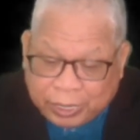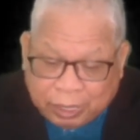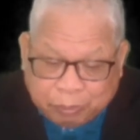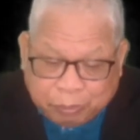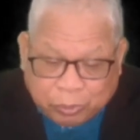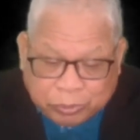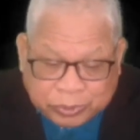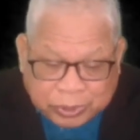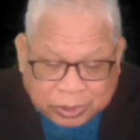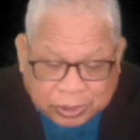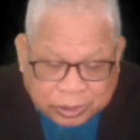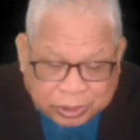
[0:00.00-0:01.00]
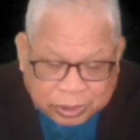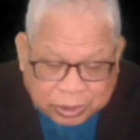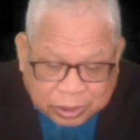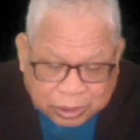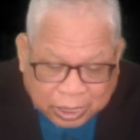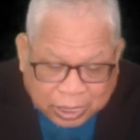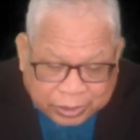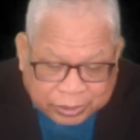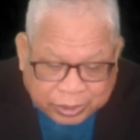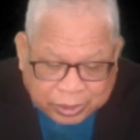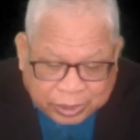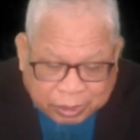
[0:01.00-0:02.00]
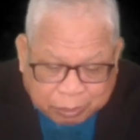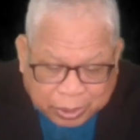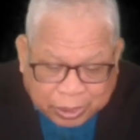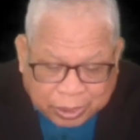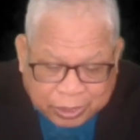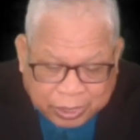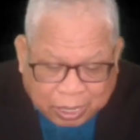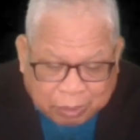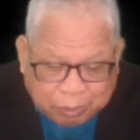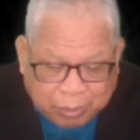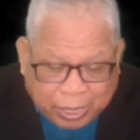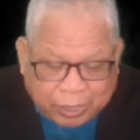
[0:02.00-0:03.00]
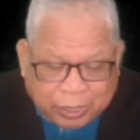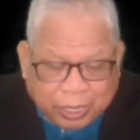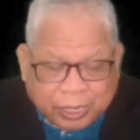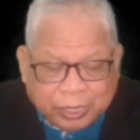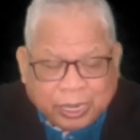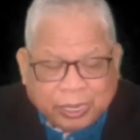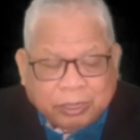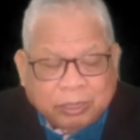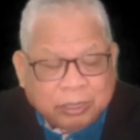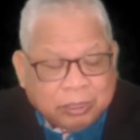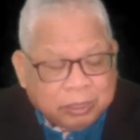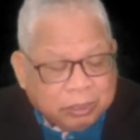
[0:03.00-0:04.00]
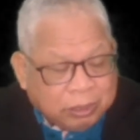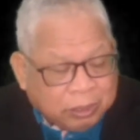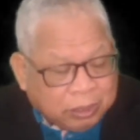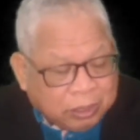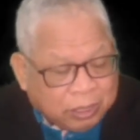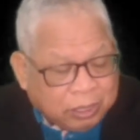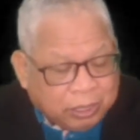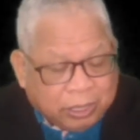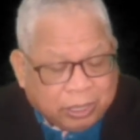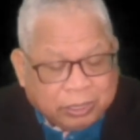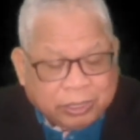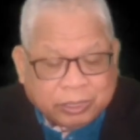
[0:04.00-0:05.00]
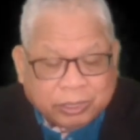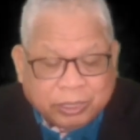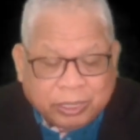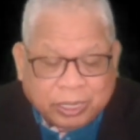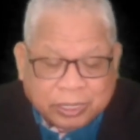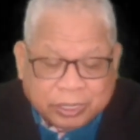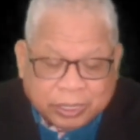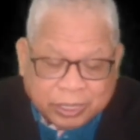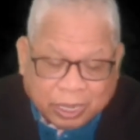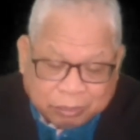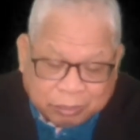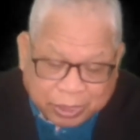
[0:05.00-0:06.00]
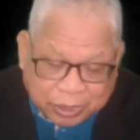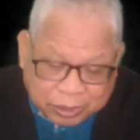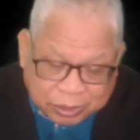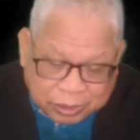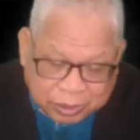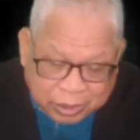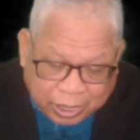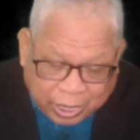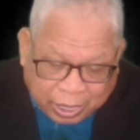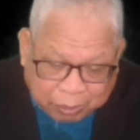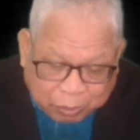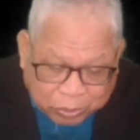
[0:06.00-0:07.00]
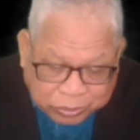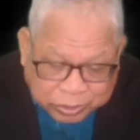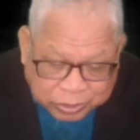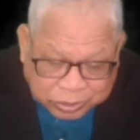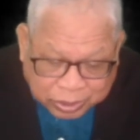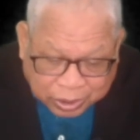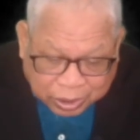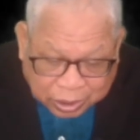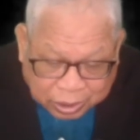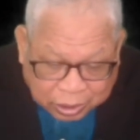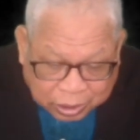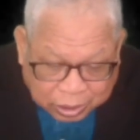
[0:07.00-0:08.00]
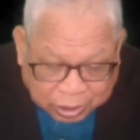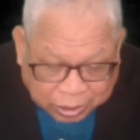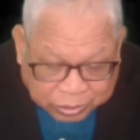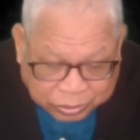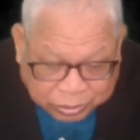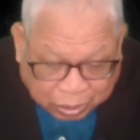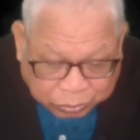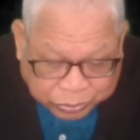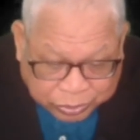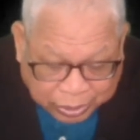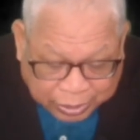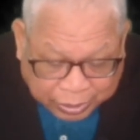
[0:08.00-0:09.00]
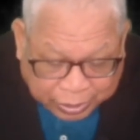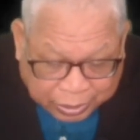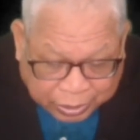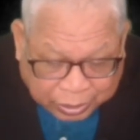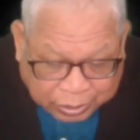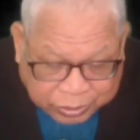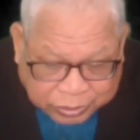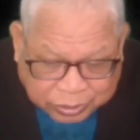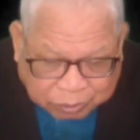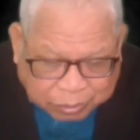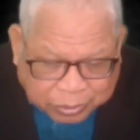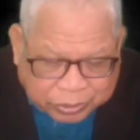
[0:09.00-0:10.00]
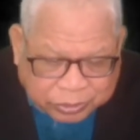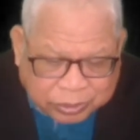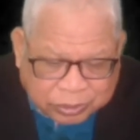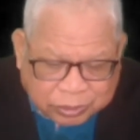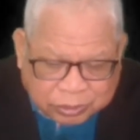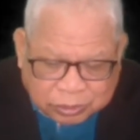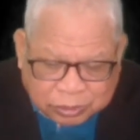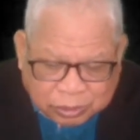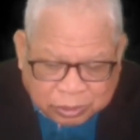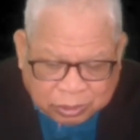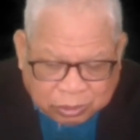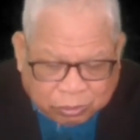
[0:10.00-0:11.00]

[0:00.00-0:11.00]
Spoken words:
Then they proceeded until they met a young man, and then Khidr killed the young man. And Moses said, "Hast thou slain an innocent person